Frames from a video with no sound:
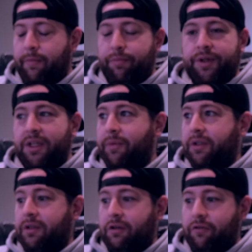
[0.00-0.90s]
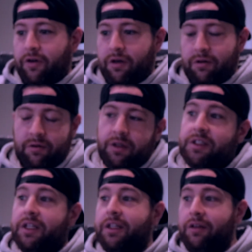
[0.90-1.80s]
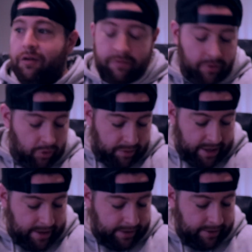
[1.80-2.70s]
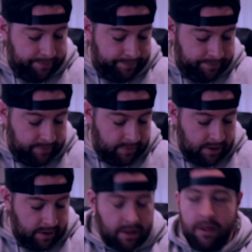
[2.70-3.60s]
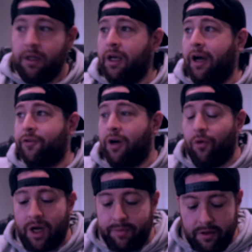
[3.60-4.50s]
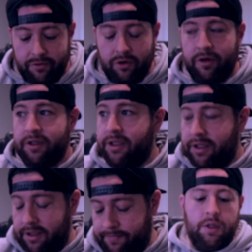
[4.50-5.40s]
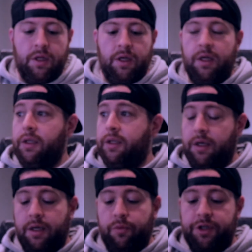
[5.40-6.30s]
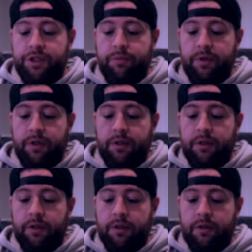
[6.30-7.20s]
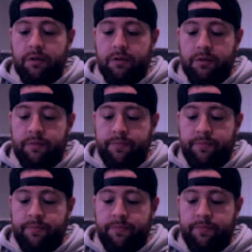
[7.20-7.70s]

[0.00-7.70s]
put them in the new phone, send the old phone back after I wipe it, of course, and we should be good to go.